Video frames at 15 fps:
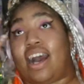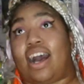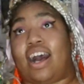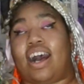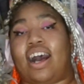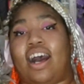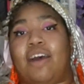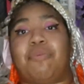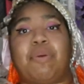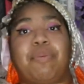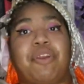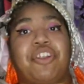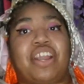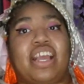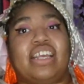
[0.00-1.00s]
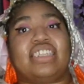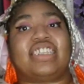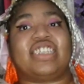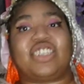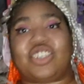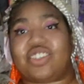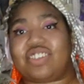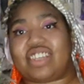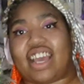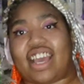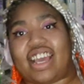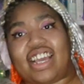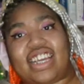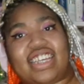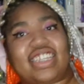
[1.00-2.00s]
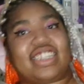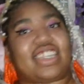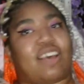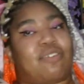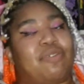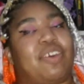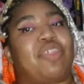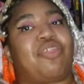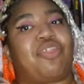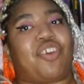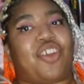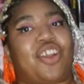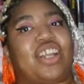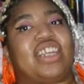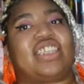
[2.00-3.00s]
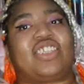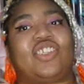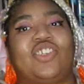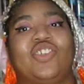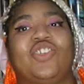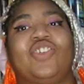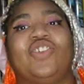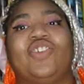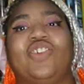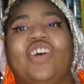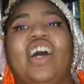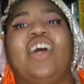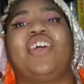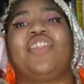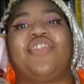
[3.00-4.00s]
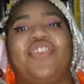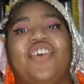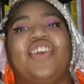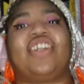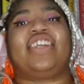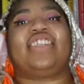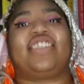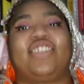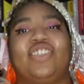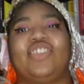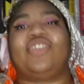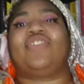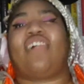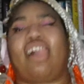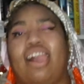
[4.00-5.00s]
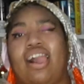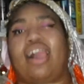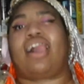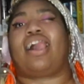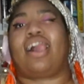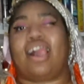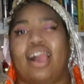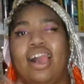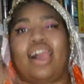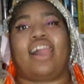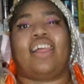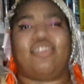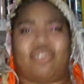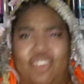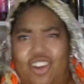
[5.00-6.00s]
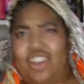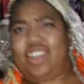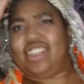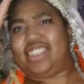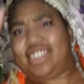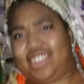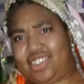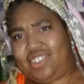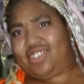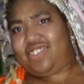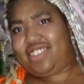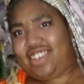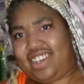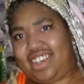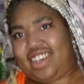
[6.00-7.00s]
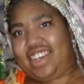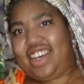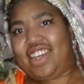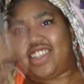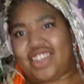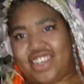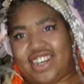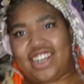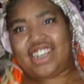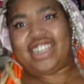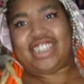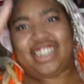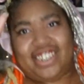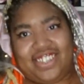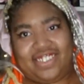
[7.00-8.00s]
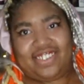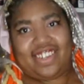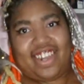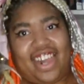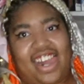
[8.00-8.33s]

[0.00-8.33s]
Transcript: uh, my birthday is in two days. I'll be 32, 32, mm, mm, 32, 32.